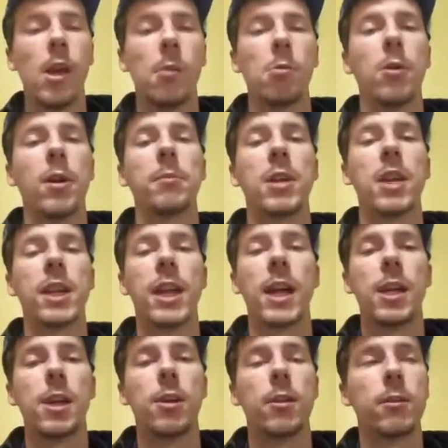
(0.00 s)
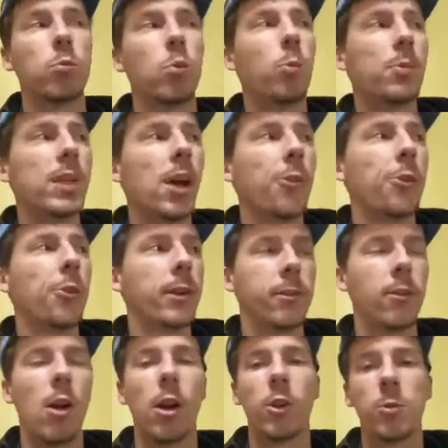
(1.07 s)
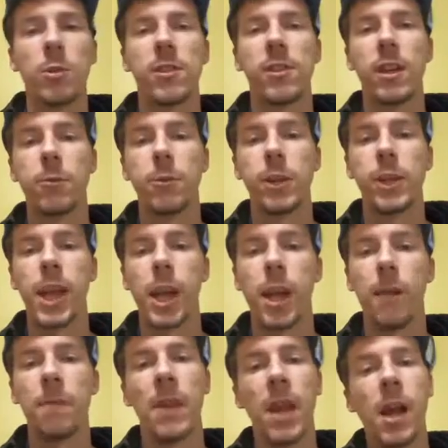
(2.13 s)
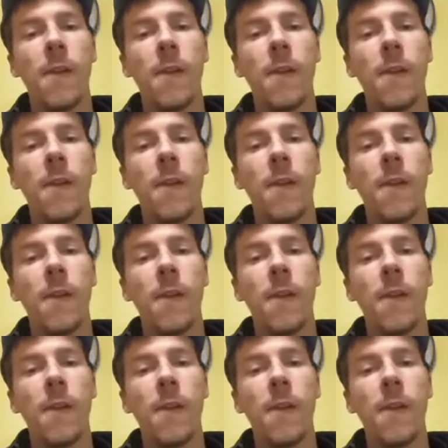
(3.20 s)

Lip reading: But what I'm getting at here is we'll be out there as long as we safely can.